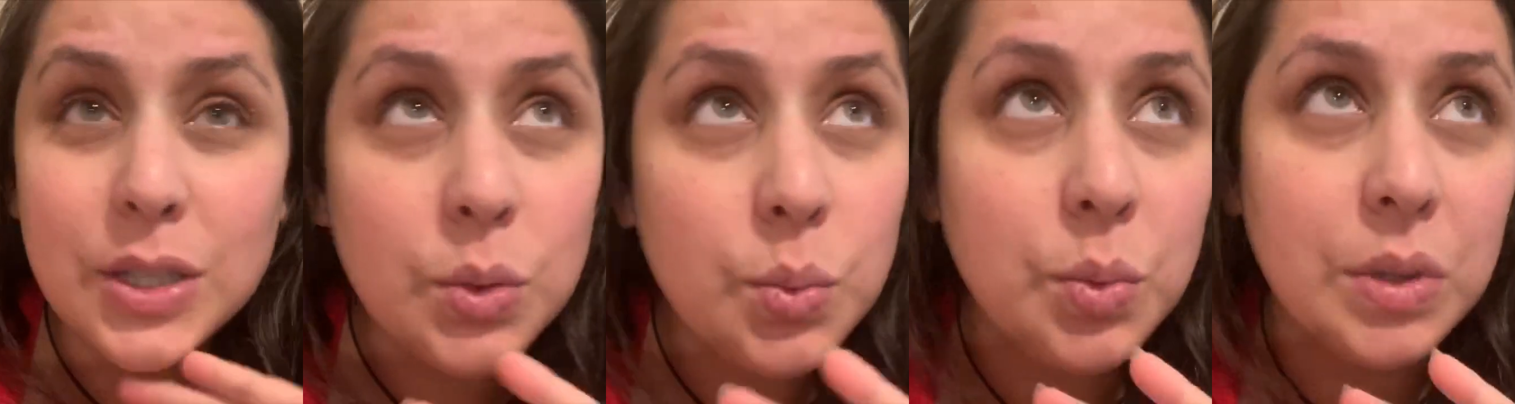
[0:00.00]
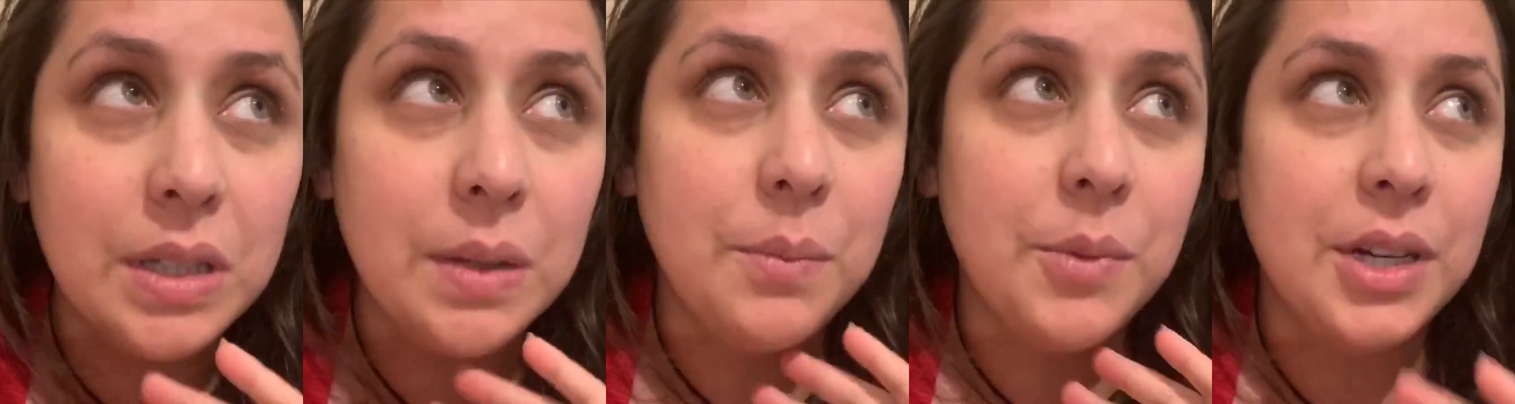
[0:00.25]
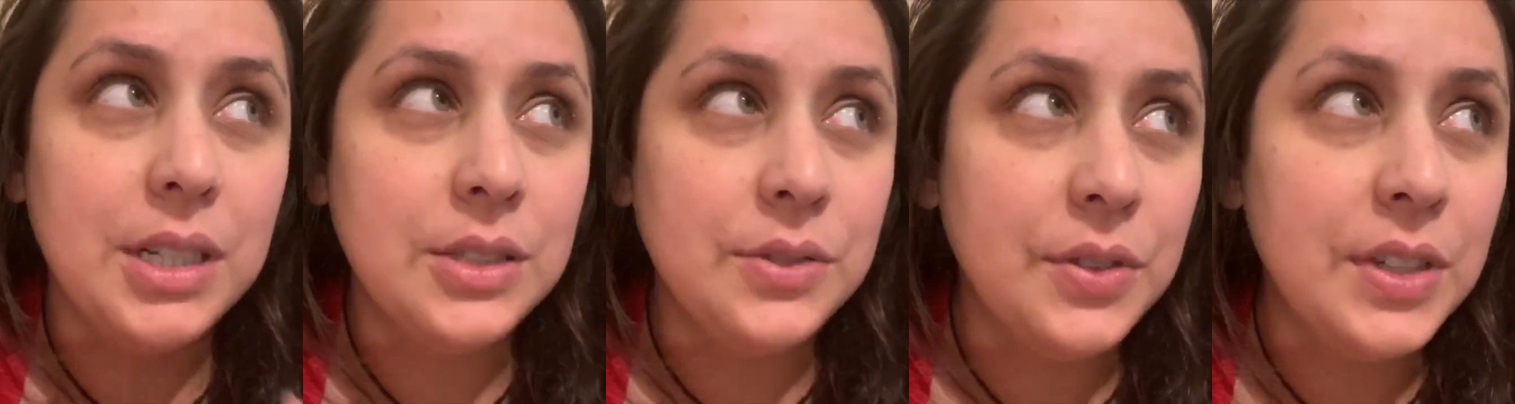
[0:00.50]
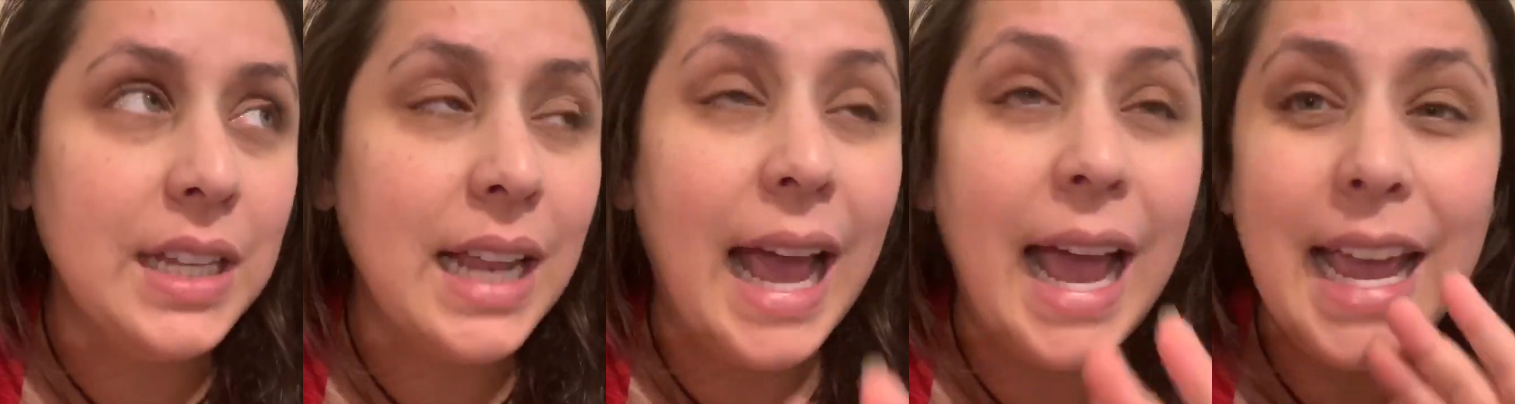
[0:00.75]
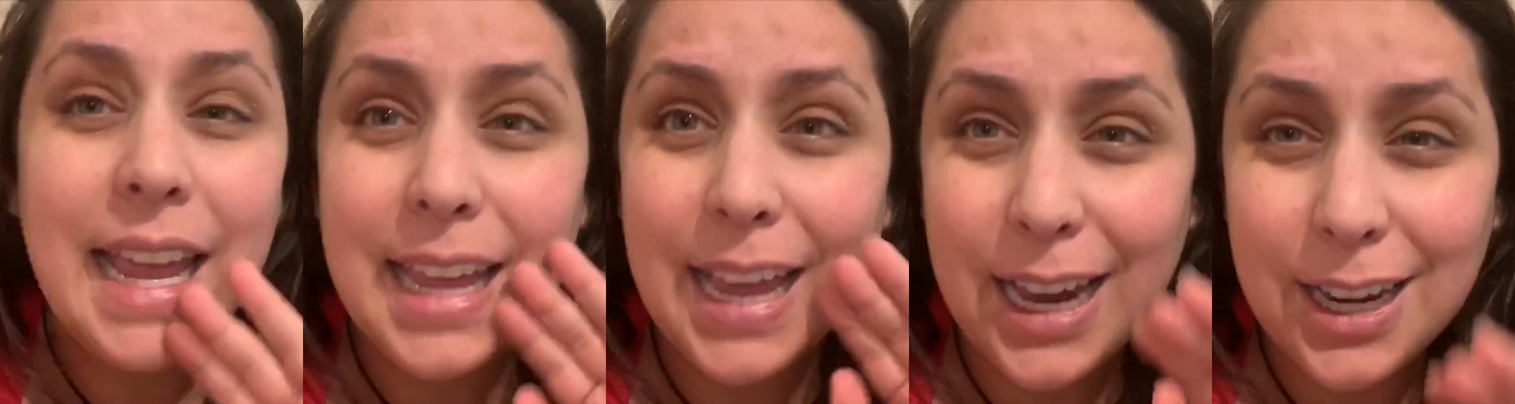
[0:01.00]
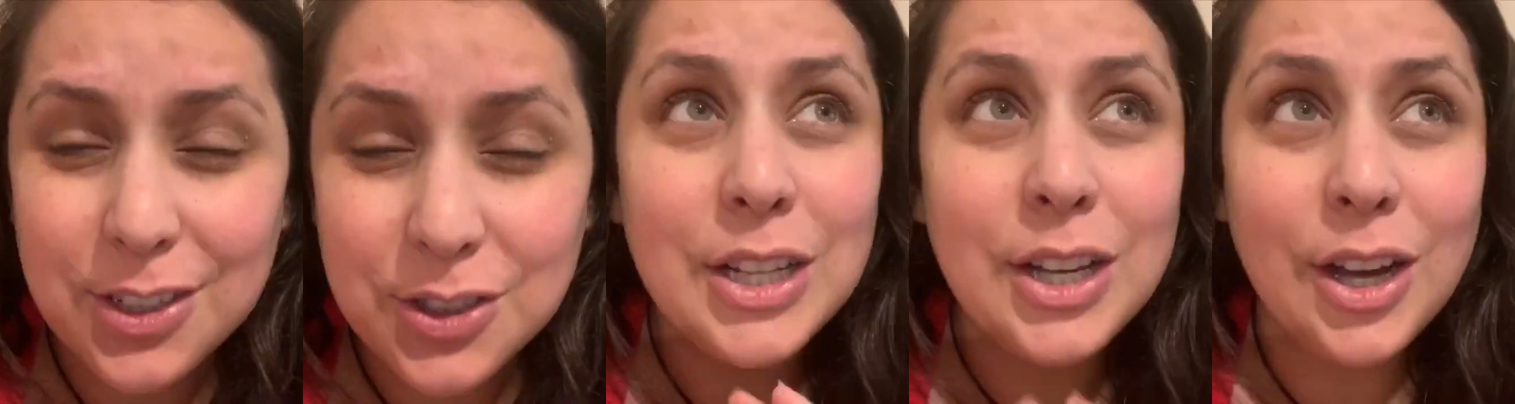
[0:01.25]
wouldn't breastfeed. I
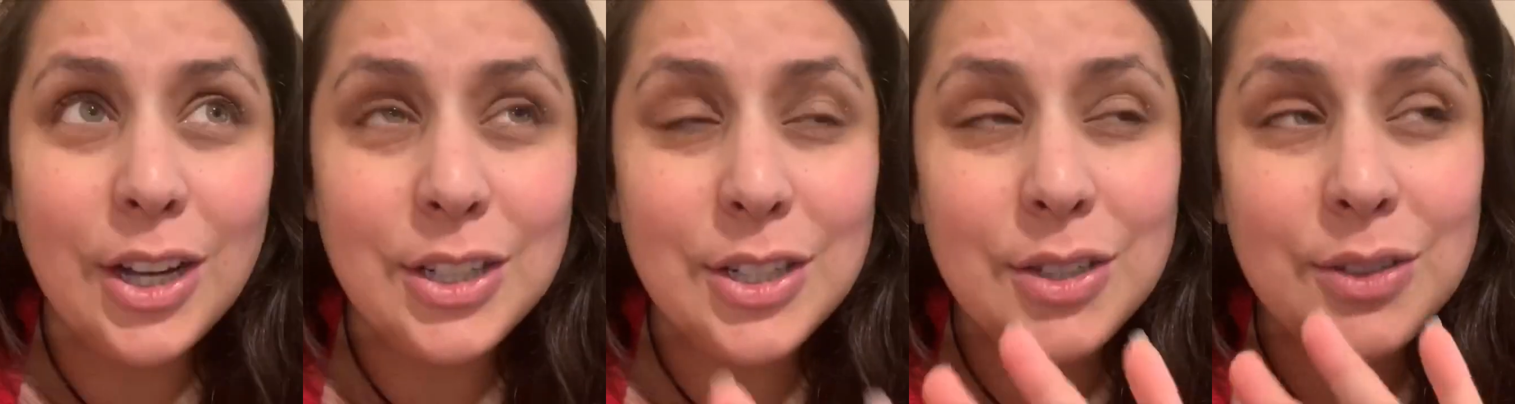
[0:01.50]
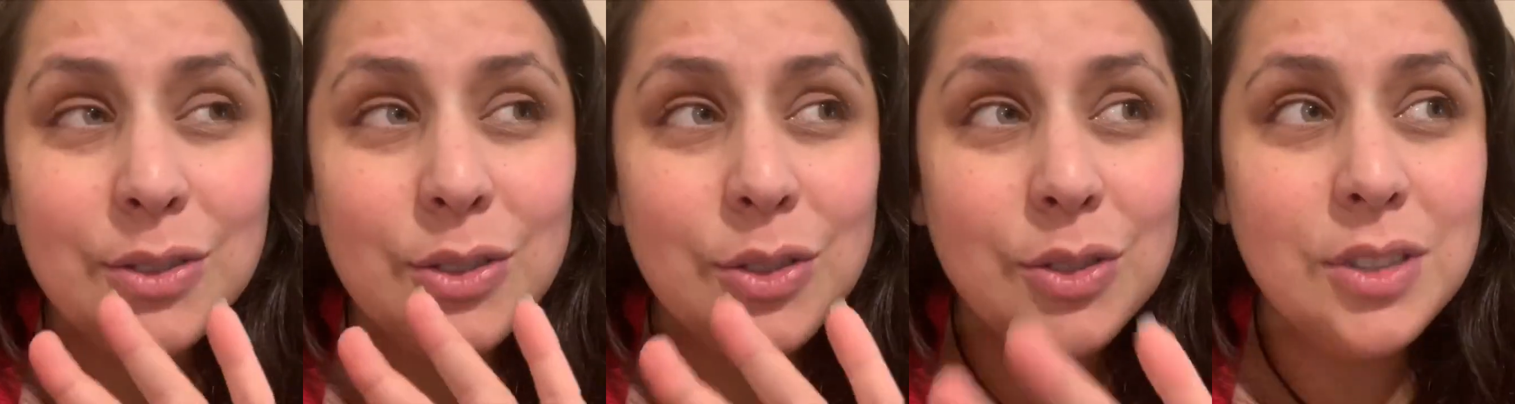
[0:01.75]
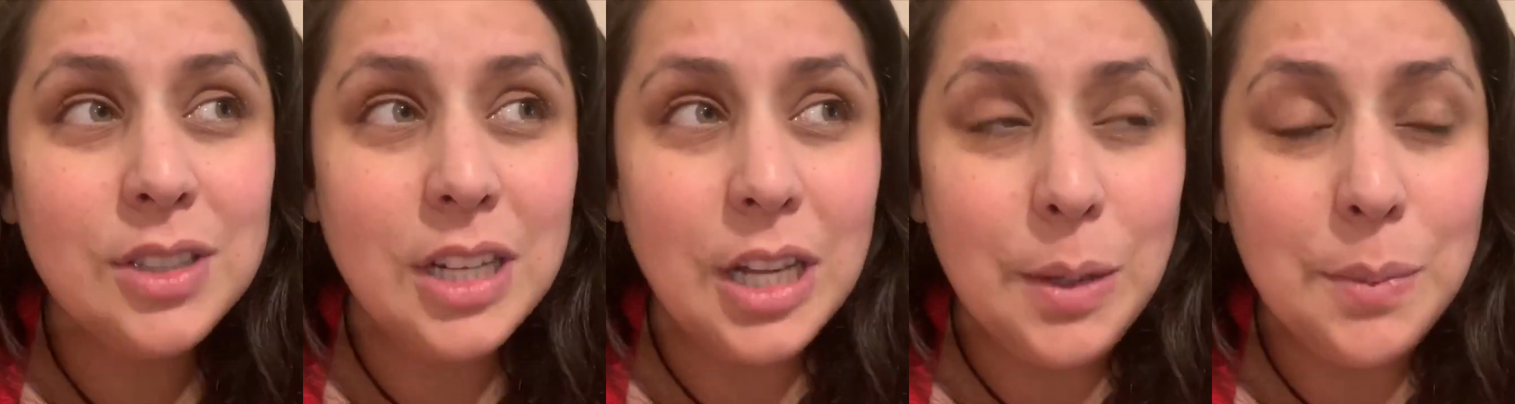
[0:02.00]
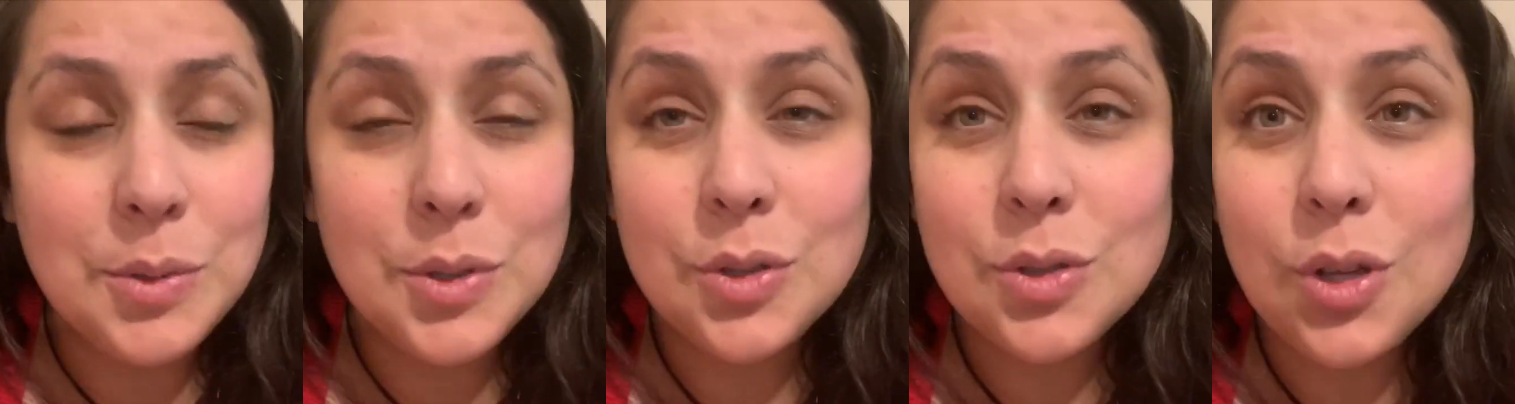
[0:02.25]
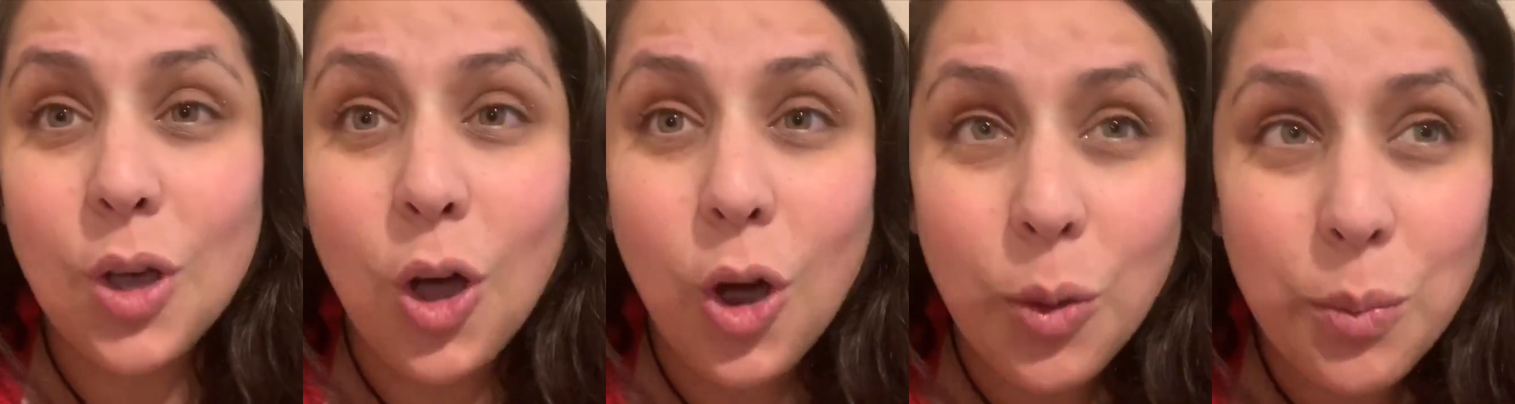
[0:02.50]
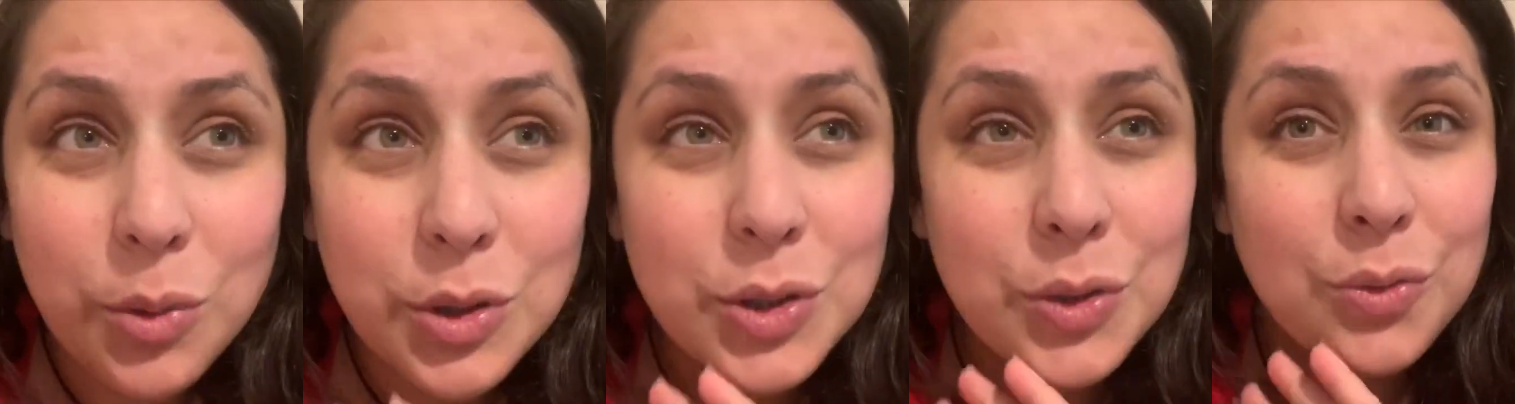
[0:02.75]
actually got him to sleep. So it was
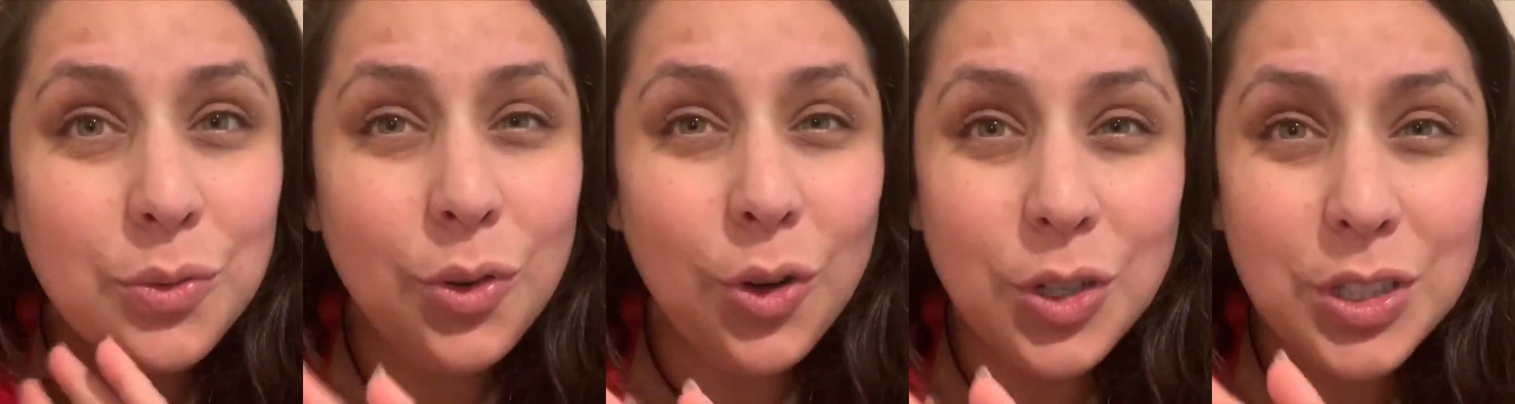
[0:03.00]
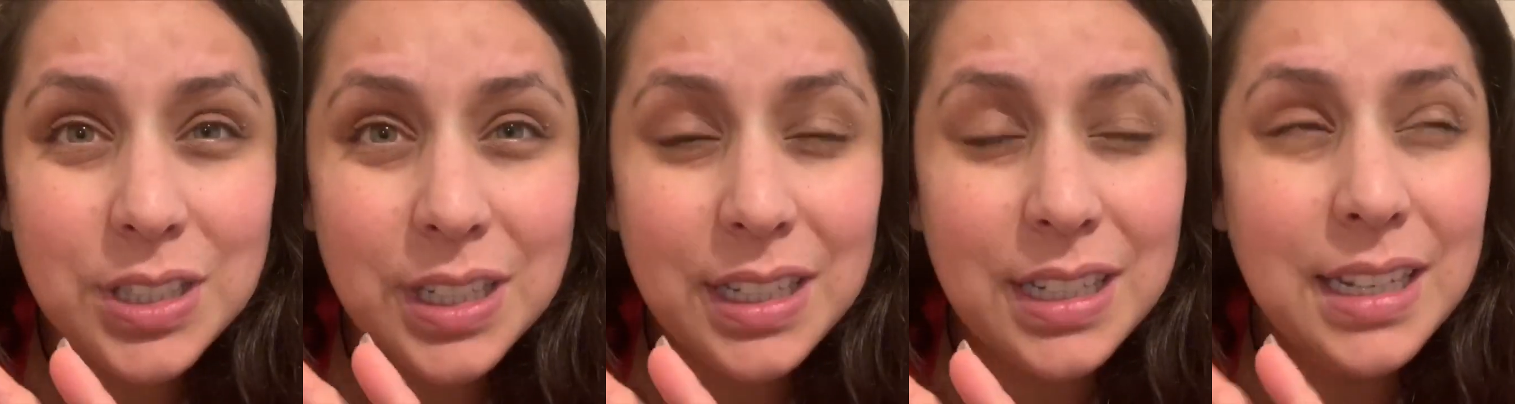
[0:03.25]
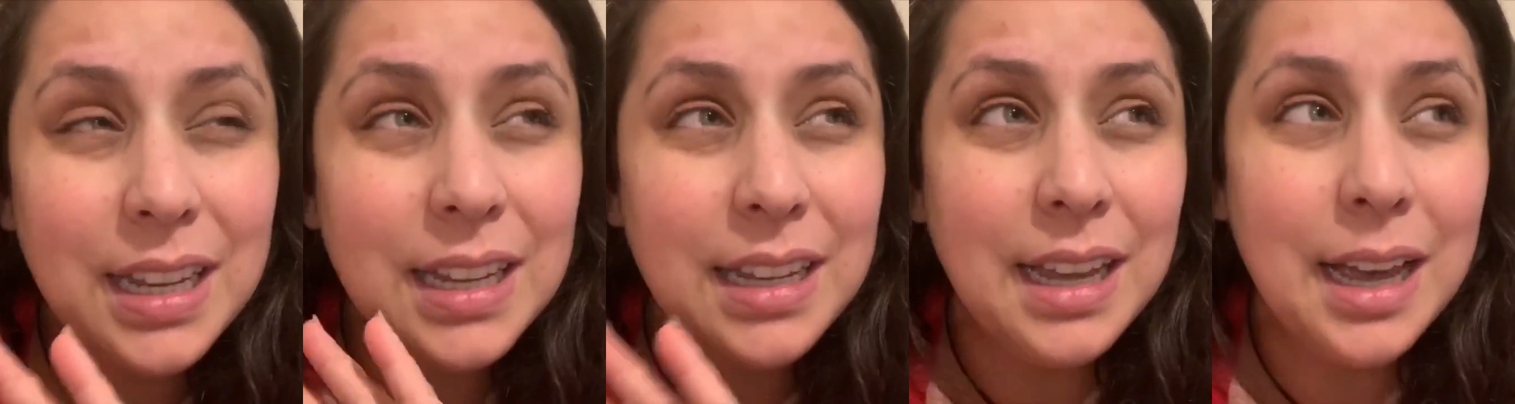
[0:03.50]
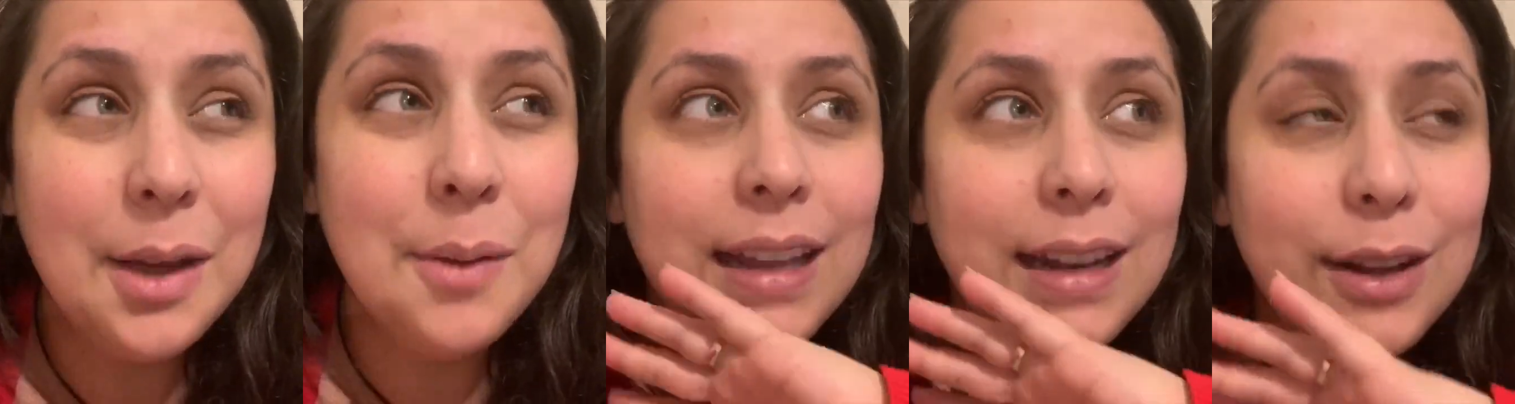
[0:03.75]
almost 4.30 a.m.